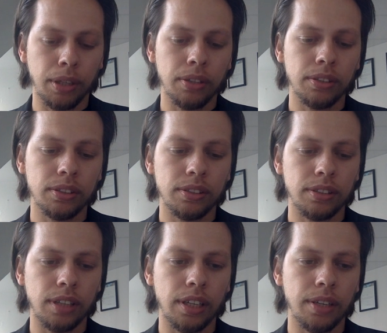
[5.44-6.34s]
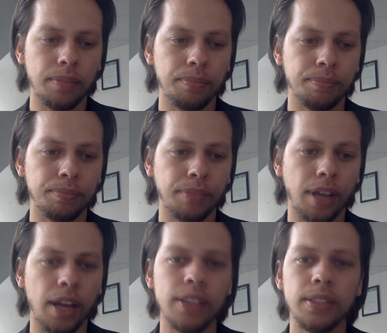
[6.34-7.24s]
because
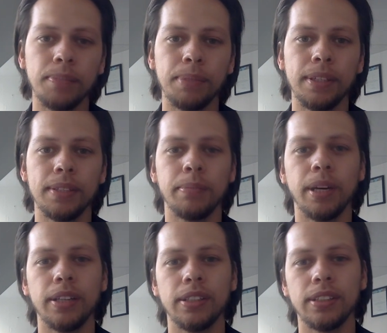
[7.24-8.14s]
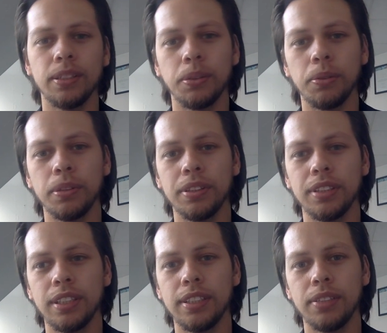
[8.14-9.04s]
ISTP's mind is not always
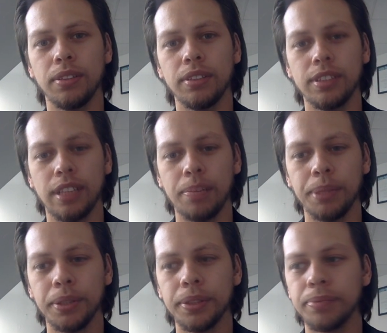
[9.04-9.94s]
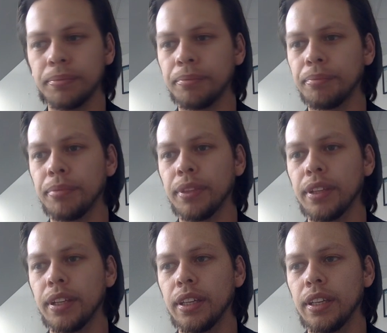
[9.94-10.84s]
easy to understand because
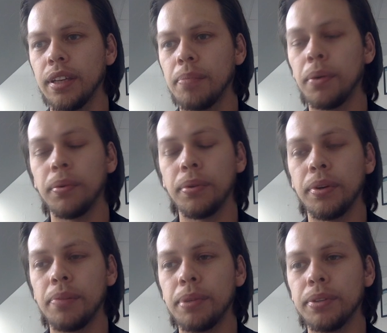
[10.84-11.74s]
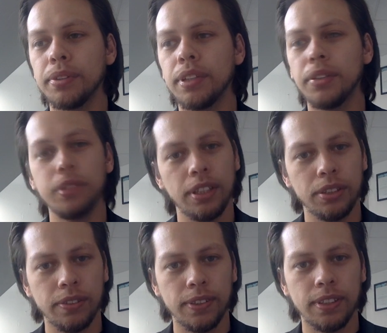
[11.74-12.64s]
they're using
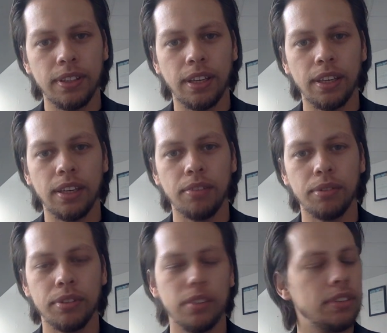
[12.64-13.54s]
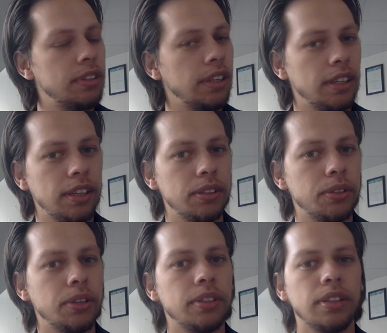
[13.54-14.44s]
introverted thinking, which is thinking
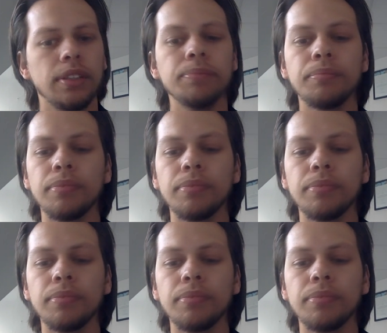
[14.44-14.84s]
internally.